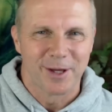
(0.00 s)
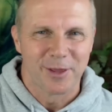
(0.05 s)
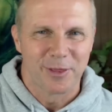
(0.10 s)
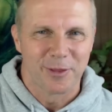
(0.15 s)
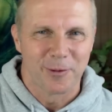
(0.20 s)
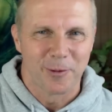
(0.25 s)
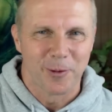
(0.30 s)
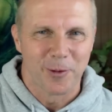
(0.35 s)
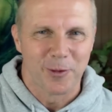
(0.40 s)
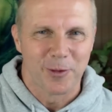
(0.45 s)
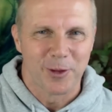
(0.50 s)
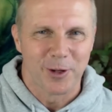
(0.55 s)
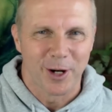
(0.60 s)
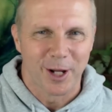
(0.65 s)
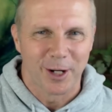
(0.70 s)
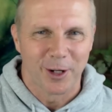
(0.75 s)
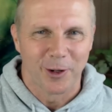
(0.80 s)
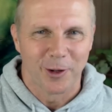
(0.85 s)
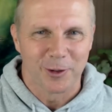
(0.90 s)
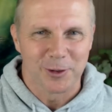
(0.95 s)
I thought that
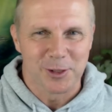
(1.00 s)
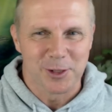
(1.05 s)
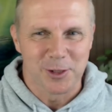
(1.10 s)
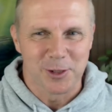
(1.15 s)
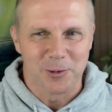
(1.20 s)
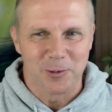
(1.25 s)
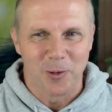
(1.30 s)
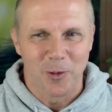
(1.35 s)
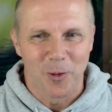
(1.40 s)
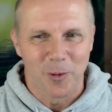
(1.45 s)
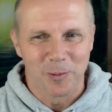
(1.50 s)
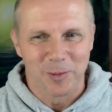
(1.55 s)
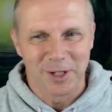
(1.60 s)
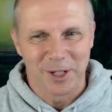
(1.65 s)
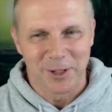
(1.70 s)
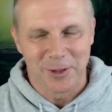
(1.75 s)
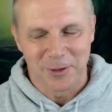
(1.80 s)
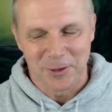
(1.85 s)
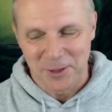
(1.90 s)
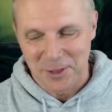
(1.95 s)
I'd lost you all
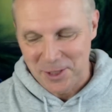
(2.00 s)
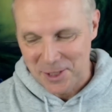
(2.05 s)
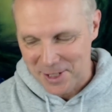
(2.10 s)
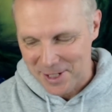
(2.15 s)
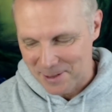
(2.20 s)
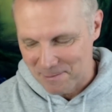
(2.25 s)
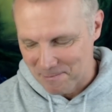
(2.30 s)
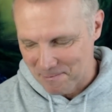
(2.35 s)
because